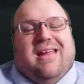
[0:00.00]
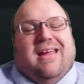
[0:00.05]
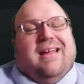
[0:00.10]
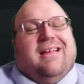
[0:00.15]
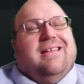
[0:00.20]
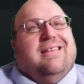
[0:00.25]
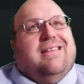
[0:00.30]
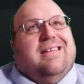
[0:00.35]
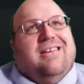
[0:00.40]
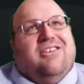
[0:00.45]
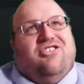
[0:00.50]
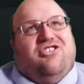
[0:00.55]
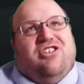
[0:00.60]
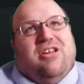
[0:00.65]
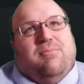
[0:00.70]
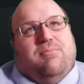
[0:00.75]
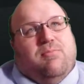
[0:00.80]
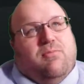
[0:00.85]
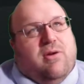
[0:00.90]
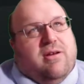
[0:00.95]
This
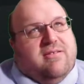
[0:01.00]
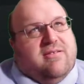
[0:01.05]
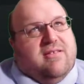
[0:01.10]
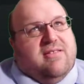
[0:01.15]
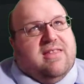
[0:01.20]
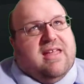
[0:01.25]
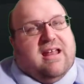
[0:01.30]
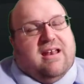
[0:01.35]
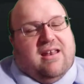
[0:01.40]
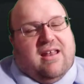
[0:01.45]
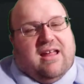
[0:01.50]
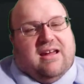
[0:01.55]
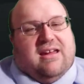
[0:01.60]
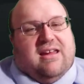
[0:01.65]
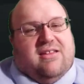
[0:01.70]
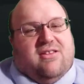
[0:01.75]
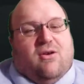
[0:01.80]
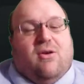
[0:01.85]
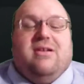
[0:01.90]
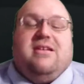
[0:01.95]
ship wasn't that
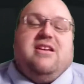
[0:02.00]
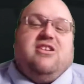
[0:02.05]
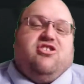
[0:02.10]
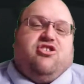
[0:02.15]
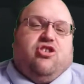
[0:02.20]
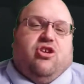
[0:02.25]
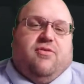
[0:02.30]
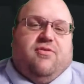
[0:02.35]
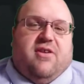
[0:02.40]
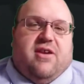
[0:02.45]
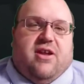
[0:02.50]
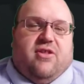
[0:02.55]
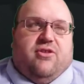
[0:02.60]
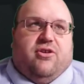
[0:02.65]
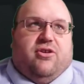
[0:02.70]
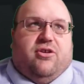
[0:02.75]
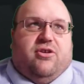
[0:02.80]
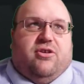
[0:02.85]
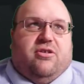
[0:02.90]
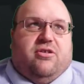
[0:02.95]
lucky, though. It did serve
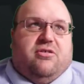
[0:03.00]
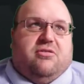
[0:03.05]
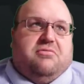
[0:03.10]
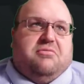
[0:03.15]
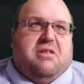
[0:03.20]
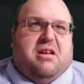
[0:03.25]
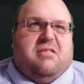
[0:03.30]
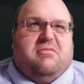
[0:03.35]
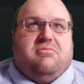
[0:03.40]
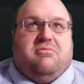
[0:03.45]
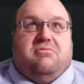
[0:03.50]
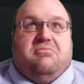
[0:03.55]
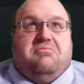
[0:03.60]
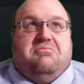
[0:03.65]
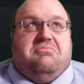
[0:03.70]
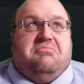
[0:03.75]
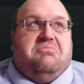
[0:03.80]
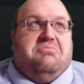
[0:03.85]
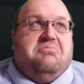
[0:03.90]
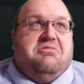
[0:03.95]
another
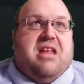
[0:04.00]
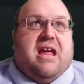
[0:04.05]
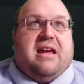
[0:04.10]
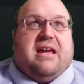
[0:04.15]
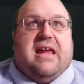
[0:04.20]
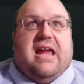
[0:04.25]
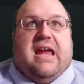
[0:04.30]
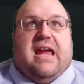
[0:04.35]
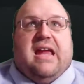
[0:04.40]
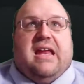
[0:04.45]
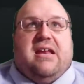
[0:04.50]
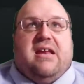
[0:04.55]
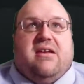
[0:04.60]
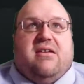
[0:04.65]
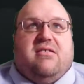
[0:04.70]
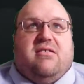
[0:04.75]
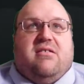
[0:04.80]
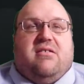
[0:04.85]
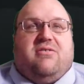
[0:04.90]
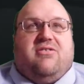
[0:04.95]
decade
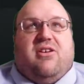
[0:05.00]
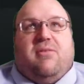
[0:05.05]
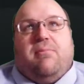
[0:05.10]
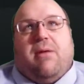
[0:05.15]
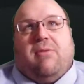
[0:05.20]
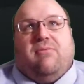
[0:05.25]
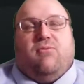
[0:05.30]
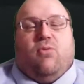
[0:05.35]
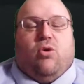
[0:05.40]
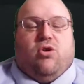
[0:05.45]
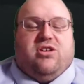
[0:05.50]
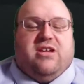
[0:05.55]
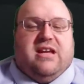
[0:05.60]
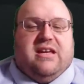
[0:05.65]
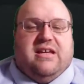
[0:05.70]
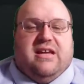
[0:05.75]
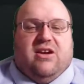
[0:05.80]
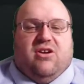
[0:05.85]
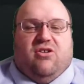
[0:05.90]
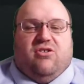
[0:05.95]
and about
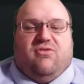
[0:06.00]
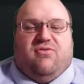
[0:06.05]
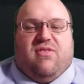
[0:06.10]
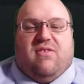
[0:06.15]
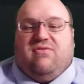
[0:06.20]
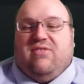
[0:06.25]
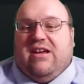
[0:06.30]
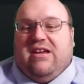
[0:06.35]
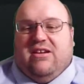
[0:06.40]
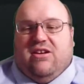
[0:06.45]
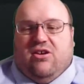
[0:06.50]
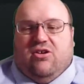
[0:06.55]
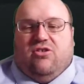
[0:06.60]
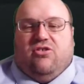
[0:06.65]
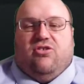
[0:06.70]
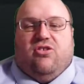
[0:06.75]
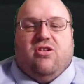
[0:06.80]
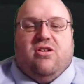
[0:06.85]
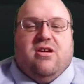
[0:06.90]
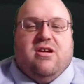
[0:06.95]
15
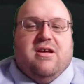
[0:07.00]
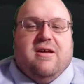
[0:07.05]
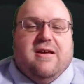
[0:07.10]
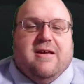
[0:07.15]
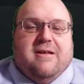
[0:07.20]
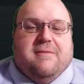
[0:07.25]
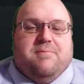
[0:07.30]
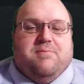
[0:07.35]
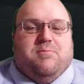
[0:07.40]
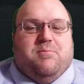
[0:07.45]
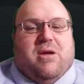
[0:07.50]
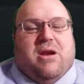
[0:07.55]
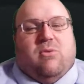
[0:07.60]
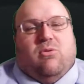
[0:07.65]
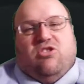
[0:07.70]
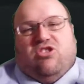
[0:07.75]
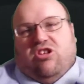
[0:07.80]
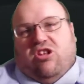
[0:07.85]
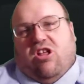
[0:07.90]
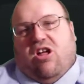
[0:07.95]
years. But it
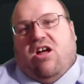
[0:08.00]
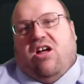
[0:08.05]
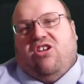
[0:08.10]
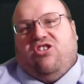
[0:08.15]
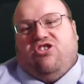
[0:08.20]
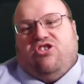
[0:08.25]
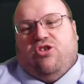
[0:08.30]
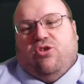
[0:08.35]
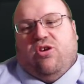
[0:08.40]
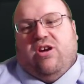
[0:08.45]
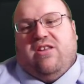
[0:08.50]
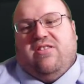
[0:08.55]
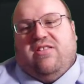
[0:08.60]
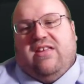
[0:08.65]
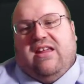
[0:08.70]
was lost during the